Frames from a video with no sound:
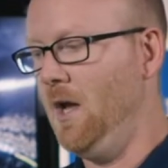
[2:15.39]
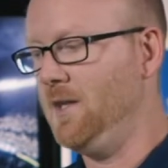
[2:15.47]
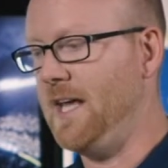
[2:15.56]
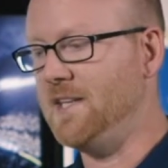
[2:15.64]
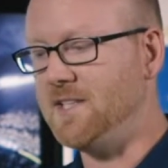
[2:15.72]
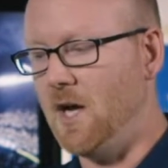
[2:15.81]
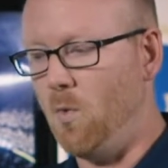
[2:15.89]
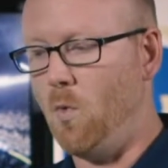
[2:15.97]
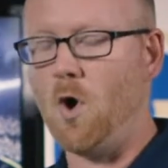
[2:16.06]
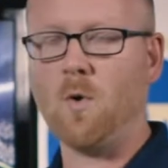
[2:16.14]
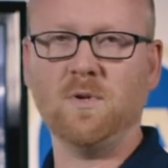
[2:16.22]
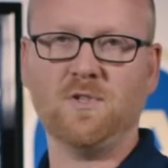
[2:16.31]
Denzel
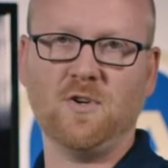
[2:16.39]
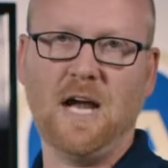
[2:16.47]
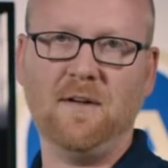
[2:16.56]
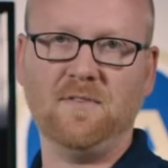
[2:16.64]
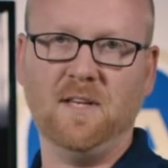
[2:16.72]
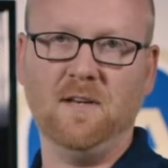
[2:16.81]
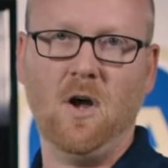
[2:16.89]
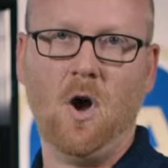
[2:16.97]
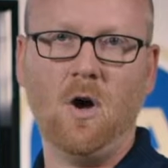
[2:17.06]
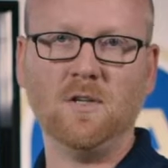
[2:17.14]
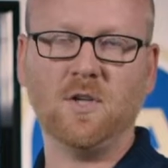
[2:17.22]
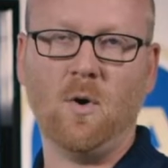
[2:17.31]
Ward was drafted
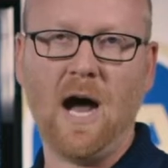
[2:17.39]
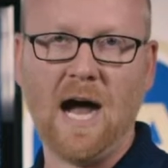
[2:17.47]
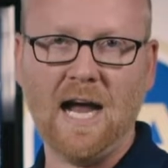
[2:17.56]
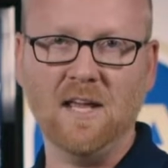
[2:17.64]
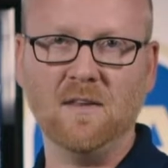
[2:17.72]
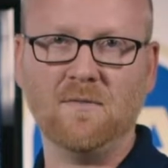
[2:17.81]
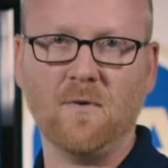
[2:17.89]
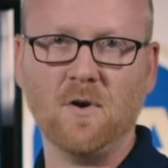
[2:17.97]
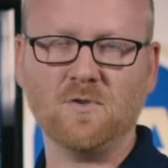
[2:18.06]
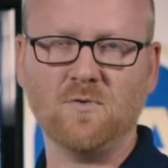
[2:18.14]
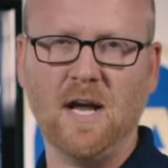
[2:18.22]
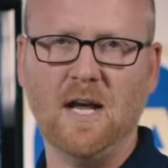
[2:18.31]
also high in the
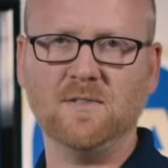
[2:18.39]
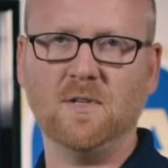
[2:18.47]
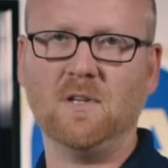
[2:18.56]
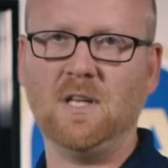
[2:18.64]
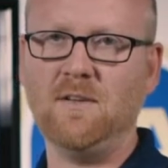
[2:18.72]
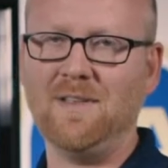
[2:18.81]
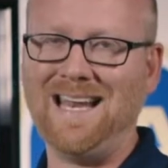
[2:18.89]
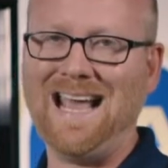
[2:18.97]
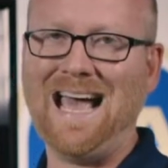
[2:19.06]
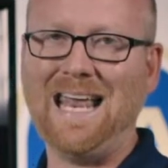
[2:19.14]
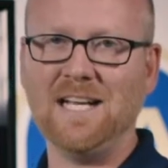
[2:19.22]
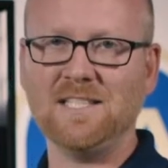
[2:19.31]
first round. So Cleveland
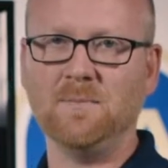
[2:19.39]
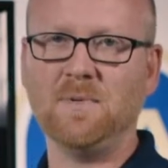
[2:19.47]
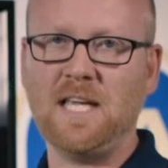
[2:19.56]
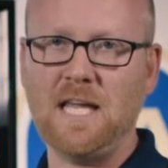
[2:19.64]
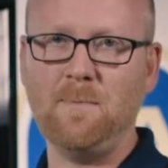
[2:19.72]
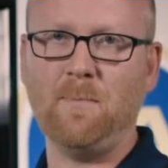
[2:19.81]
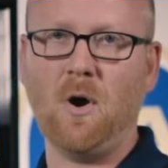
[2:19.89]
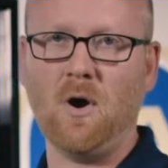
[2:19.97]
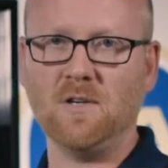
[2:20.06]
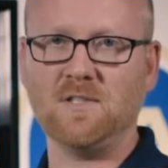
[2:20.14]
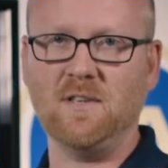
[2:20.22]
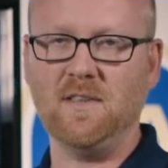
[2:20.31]
adding some key
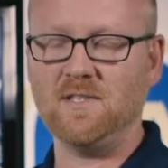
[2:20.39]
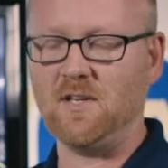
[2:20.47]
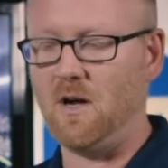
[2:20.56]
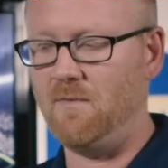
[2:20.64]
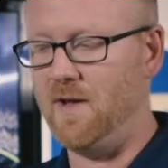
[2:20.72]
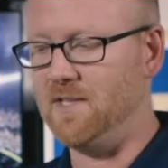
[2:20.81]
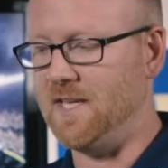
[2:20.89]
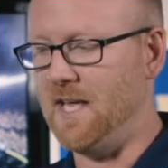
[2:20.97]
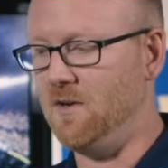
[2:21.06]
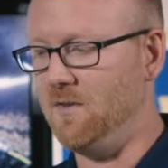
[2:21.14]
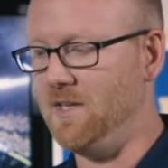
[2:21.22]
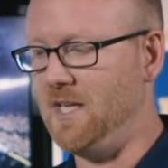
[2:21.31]
parts to this offense
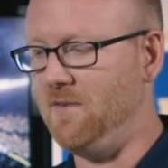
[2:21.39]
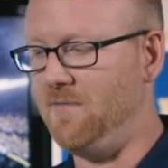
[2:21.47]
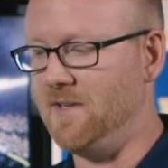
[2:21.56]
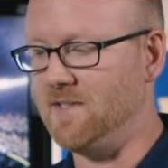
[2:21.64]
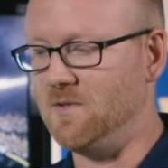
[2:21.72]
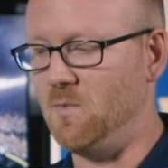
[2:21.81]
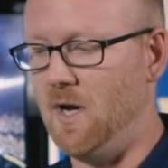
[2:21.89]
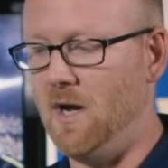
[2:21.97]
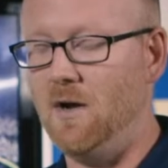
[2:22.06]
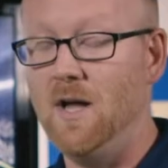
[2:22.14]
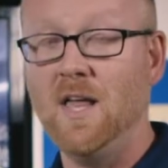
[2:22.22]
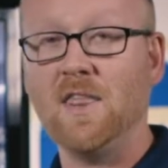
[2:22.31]
and on the defense as
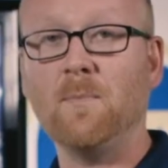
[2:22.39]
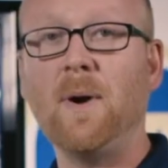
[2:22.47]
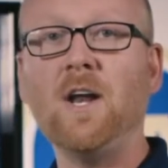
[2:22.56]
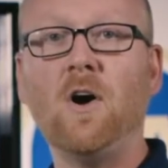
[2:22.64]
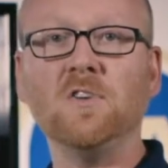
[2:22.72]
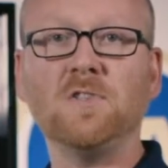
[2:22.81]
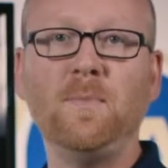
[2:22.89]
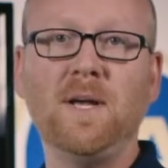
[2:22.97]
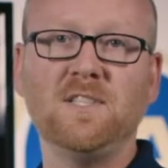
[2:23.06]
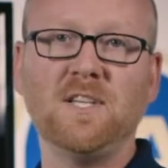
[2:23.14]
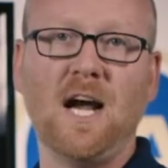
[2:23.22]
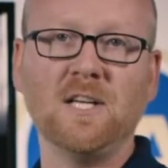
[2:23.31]
well. There might also be a
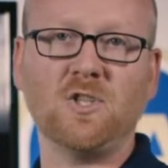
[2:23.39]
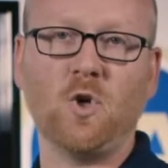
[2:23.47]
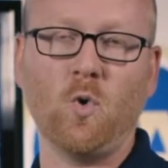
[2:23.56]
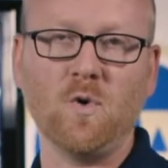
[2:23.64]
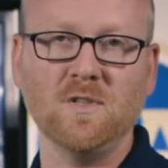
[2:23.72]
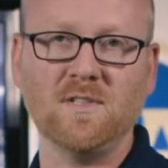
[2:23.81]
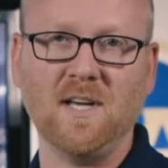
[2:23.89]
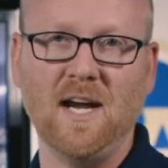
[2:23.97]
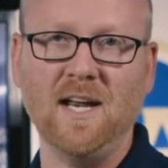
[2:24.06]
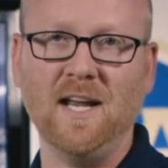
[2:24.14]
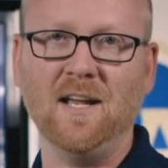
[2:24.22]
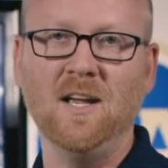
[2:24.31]
Josh Gordon
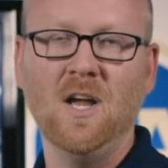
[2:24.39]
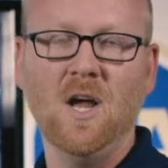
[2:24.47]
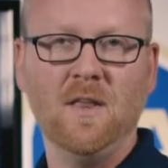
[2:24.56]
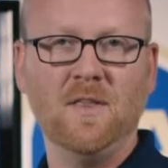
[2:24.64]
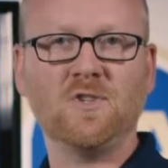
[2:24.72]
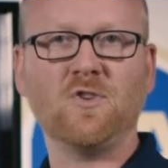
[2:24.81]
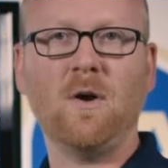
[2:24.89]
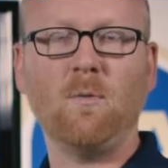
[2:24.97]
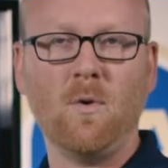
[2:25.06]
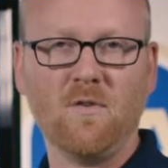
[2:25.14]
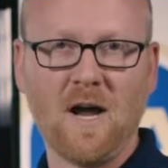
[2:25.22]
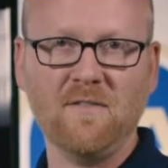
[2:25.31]
sighting, the
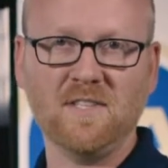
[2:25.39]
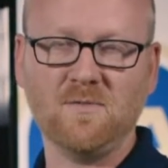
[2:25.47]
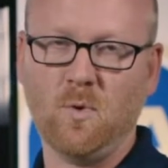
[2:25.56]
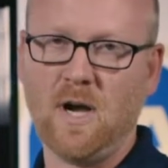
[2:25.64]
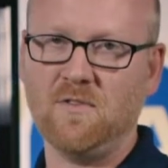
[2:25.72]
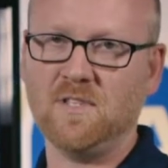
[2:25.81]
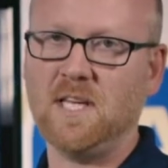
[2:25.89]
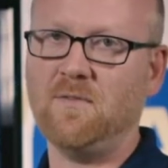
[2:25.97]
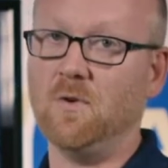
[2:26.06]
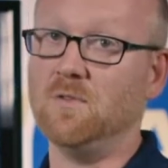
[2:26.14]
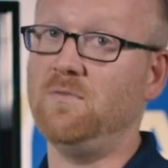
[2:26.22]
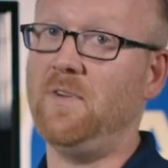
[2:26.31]
trouble wide
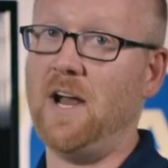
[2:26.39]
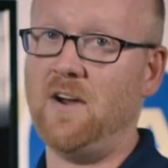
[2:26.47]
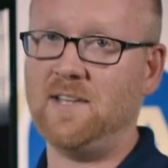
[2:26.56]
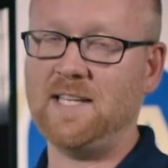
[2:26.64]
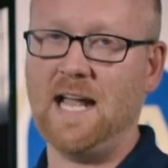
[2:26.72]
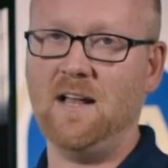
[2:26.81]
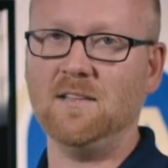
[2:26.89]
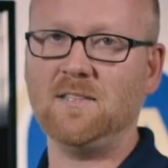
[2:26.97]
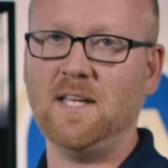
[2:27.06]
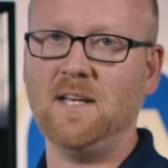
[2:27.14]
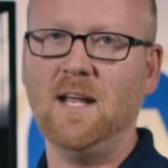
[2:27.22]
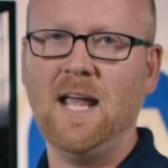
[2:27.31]
receiver who's very
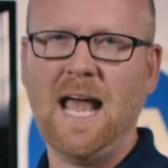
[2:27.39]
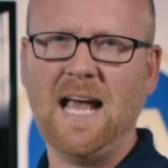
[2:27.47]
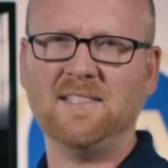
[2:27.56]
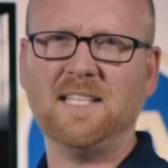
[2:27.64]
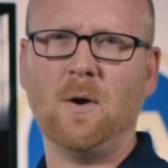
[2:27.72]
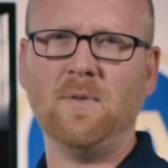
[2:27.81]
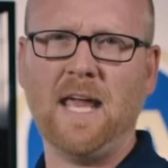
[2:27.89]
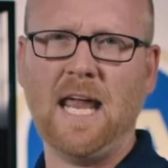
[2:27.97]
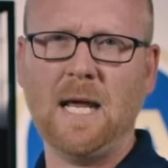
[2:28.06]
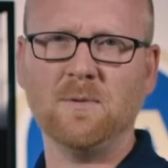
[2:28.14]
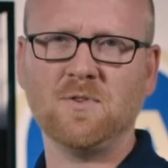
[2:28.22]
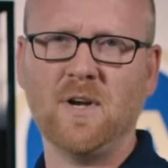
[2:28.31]
talented, has dealt with a
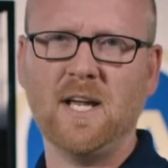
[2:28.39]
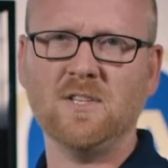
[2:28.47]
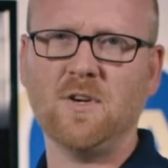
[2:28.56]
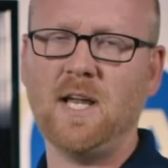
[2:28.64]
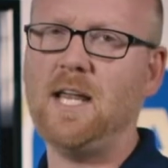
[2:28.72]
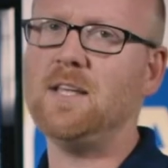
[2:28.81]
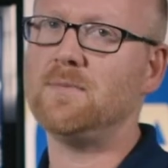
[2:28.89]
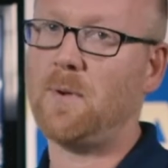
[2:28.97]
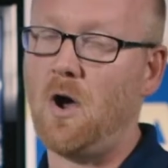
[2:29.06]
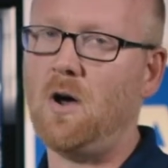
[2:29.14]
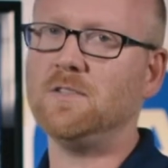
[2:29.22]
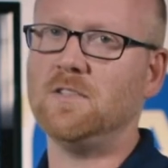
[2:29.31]
hamstring injury. He's
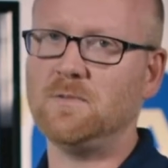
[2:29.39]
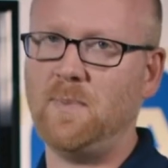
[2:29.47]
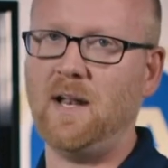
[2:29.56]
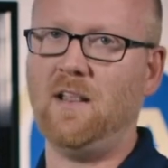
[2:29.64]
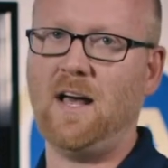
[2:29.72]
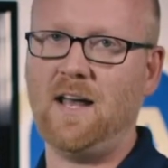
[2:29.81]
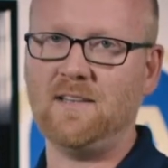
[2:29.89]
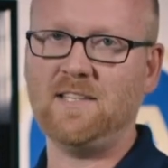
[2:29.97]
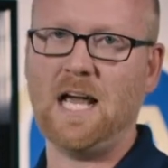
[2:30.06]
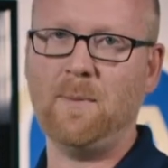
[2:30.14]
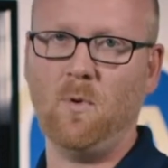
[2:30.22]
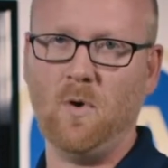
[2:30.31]
also spent a lot of
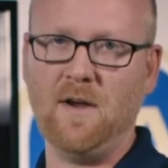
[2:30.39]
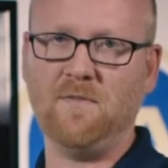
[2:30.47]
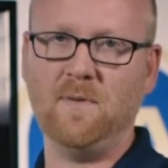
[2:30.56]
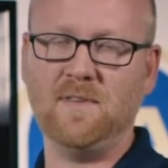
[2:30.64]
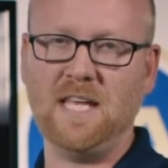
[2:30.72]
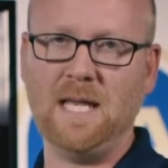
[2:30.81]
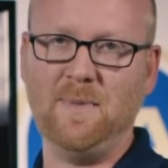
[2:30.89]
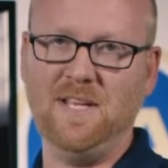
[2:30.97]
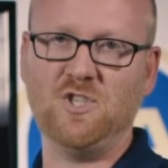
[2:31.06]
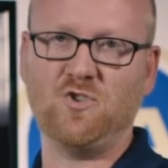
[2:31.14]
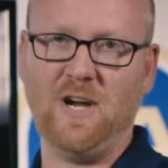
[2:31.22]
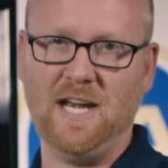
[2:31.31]
time away from the team
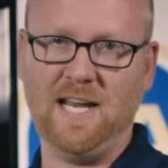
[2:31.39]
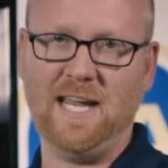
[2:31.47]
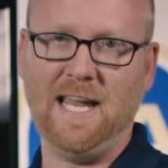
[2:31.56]
in training